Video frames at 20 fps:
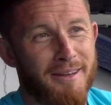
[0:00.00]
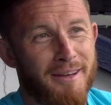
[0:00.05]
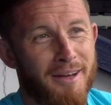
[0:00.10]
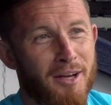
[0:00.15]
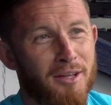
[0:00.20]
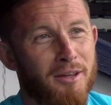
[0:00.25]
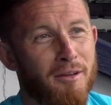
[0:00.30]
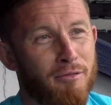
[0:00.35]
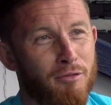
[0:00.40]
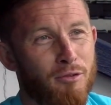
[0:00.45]

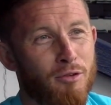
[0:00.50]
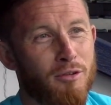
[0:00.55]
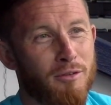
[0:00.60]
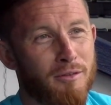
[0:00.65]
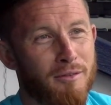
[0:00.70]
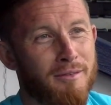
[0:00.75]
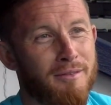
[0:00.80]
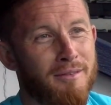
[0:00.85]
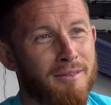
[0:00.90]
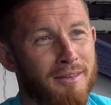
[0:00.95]
Had a few
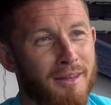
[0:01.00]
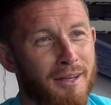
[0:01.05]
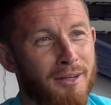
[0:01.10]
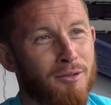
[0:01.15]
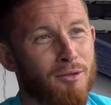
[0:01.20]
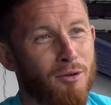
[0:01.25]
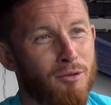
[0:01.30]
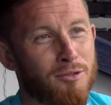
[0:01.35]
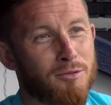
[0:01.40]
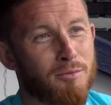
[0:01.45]
ding
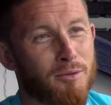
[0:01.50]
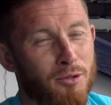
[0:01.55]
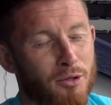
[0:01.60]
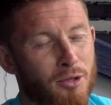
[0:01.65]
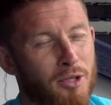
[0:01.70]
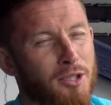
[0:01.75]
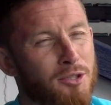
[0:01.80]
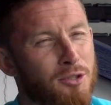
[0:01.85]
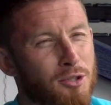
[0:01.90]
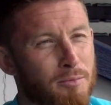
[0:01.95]
dongs with
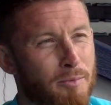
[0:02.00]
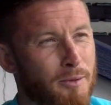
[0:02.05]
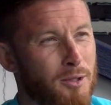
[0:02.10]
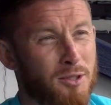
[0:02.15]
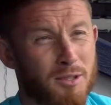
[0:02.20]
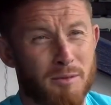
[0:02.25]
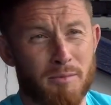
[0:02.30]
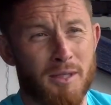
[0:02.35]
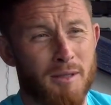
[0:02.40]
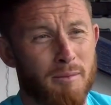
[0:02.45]
Dougie just
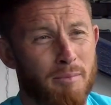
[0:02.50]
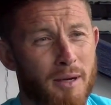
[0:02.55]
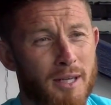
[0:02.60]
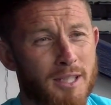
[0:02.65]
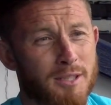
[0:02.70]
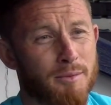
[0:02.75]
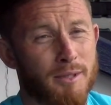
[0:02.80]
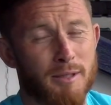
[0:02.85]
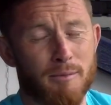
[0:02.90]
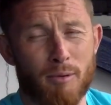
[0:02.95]
because he wouldn't
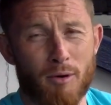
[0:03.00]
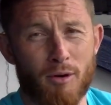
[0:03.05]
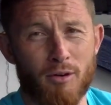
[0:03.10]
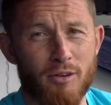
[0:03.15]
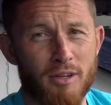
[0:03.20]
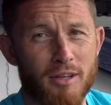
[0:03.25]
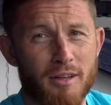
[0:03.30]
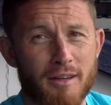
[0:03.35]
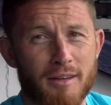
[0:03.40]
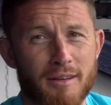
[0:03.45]
pass me the ball
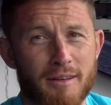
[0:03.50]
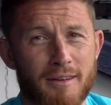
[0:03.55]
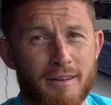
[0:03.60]
really.